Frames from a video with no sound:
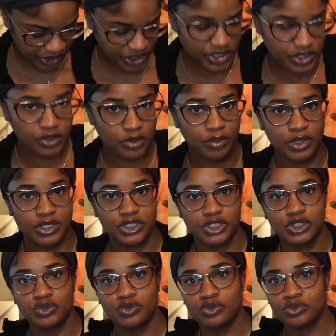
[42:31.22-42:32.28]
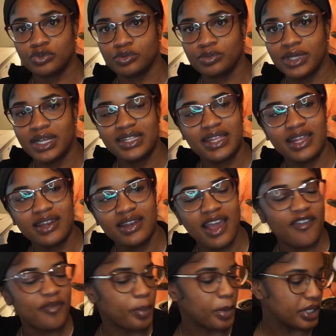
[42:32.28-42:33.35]
this little mushroom. They didn't
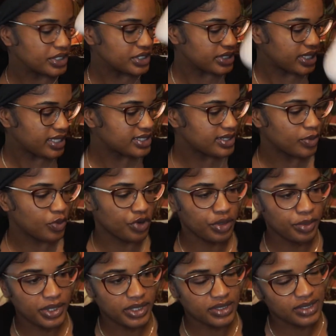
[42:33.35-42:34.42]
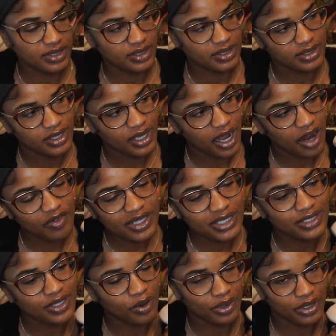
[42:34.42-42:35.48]
have much. They had some ornaments. I really
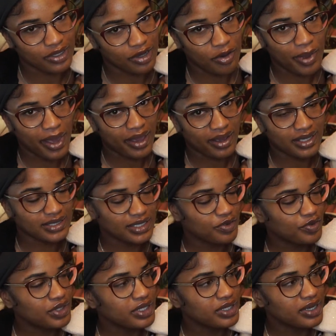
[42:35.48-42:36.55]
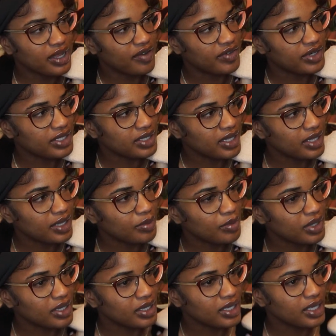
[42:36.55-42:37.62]
don't need to go back because they really didn't have anything, but
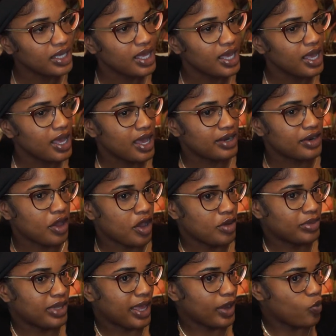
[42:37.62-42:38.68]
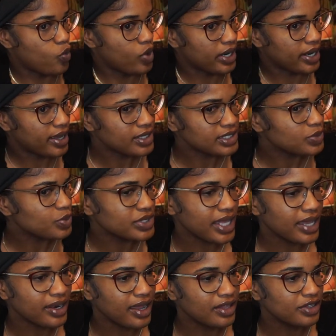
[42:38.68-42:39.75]
now I'm like, what else was I
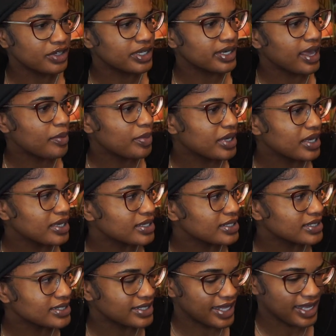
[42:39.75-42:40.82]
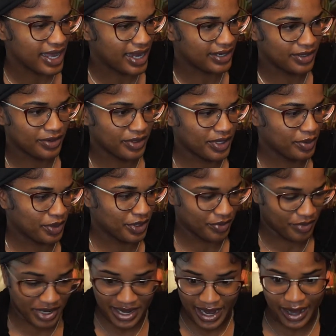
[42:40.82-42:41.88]
not looking at because they I didn't know they were
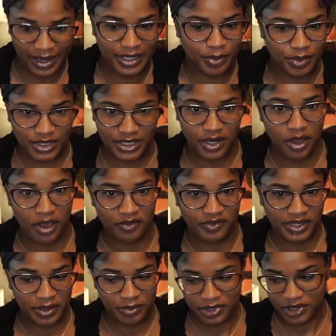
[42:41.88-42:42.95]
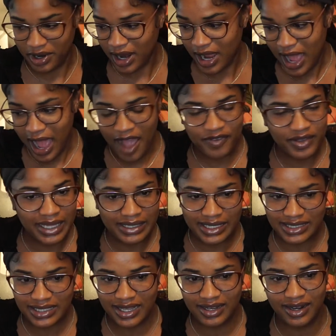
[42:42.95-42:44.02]
90% off, damn near. I feel like
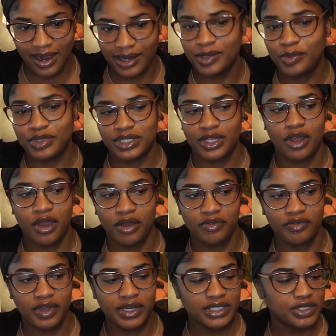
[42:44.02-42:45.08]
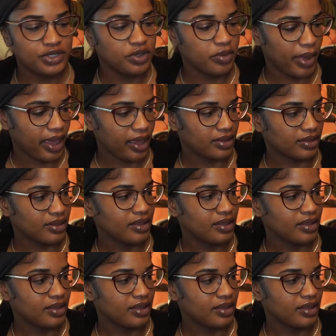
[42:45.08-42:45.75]
that's like 90% off. I need to do the math.